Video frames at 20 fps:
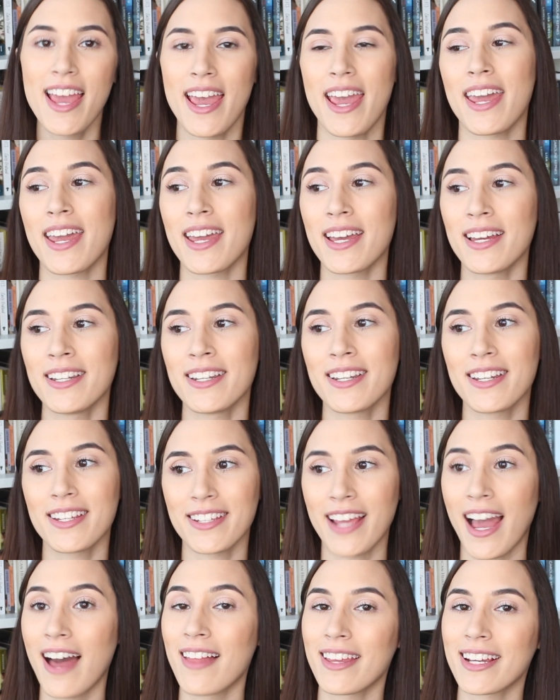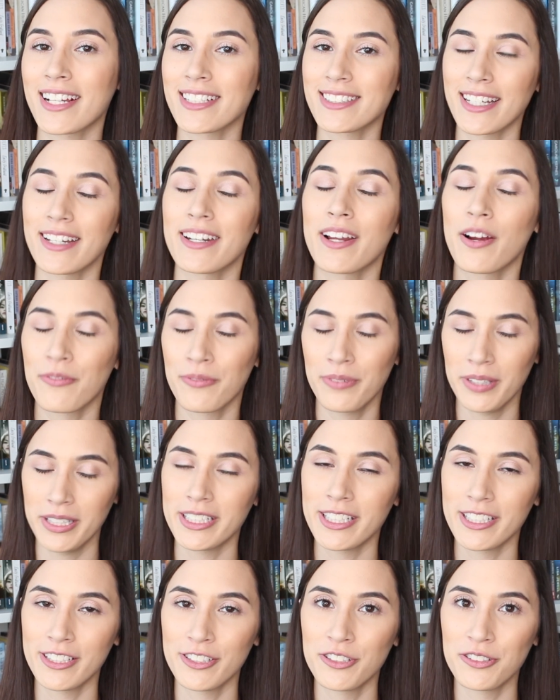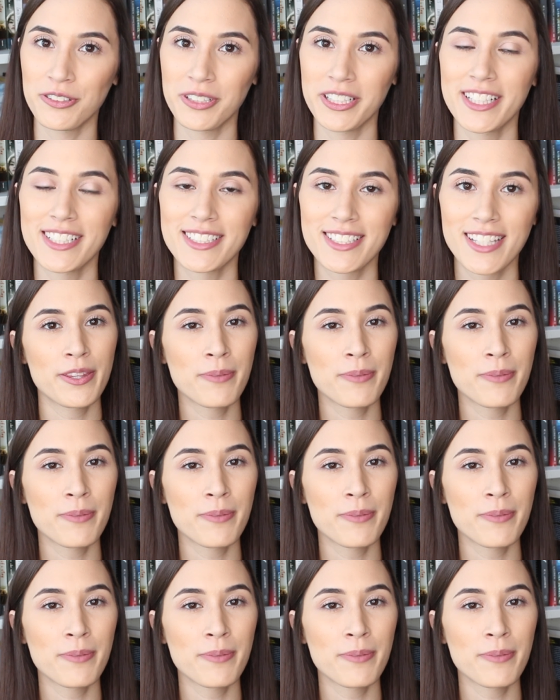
and yeah, like I said, really did enjoy this.